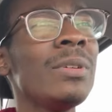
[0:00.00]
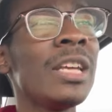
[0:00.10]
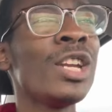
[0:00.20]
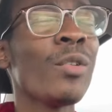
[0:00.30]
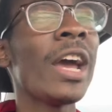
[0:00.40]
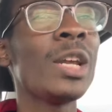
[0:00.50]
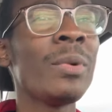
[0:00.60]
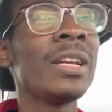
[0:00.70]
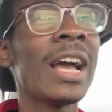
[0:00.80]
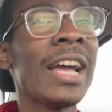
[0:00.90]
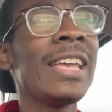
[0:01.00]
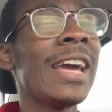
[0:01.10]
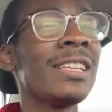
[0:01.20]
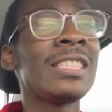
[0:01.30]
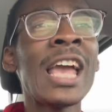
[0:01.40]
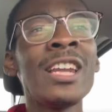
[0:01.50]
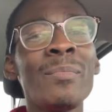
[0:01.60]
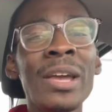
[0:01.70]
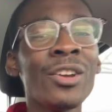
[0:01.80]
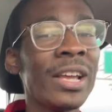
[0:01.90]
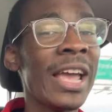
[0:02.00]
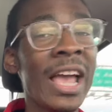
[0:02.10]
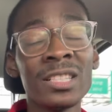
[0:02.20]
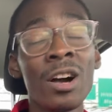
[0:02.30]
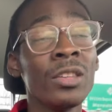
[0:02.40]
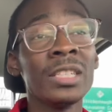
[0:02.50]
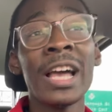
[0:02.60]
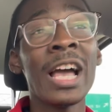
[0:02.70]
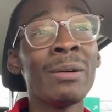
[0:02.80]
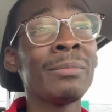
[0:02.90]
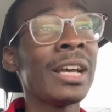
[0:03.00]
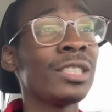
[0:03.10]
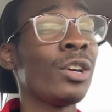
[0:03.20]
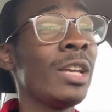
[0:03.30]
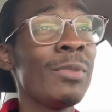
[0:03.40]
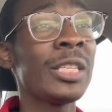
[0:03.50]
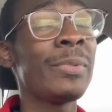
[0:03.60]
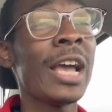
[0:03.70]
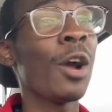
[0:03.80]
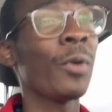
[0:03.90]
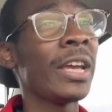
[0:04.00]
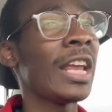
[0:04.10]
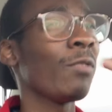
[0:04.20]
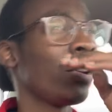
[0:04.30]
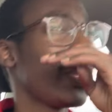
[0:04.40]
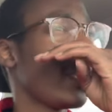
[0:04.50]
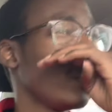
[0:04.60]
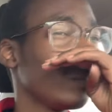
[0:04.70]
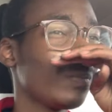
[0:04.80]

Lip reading: interacting with the guy, he had the same demeanor he has all the time. I'm like, so he must be irate every day.